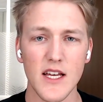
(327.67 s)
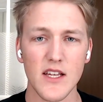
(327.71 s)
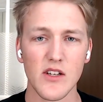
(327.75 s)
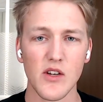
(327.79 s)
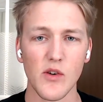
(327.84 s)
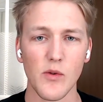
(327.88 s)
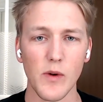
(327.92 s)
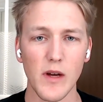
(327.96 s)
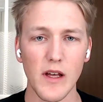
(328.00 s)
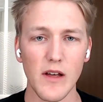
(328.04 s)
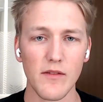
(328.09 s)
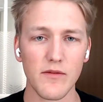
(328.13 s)

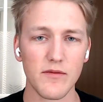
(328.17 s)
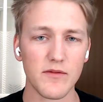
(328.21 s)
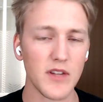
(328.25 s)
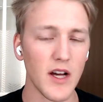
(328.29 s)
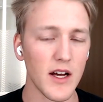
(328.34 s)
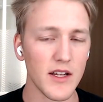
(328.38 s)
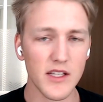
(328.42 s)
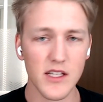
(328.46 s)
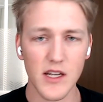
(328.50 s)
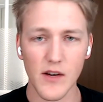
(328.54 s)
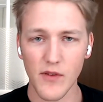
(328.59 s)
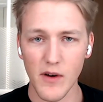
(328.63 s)
So we have
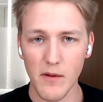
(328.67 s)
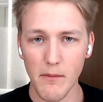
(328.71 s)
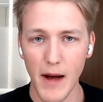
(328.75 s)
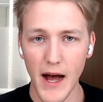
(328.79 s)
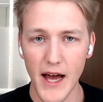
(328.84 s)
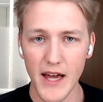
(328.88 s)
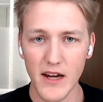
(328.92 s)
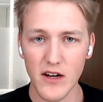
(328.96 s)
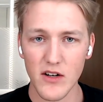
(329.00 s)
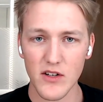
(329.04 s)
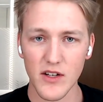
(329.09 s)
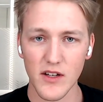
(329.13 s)
tons of different
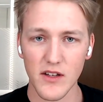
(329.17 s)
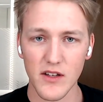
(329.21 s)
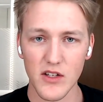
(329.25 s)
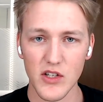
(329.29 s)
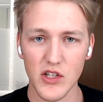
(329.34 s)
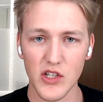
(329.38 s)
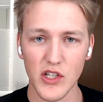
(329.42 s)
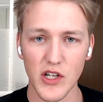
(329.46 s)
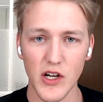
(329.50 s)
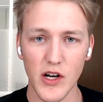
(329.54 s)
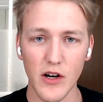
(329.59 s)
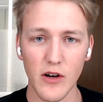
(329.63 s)
miners on
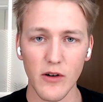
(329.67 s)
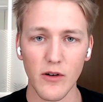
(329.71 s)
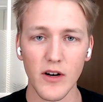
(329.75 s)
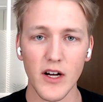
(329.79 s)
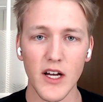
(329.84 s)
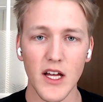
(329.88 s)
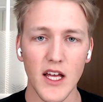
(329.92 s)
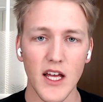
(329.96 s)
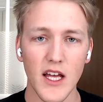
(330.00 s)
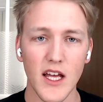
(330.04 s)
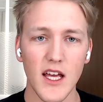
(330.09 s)
this show.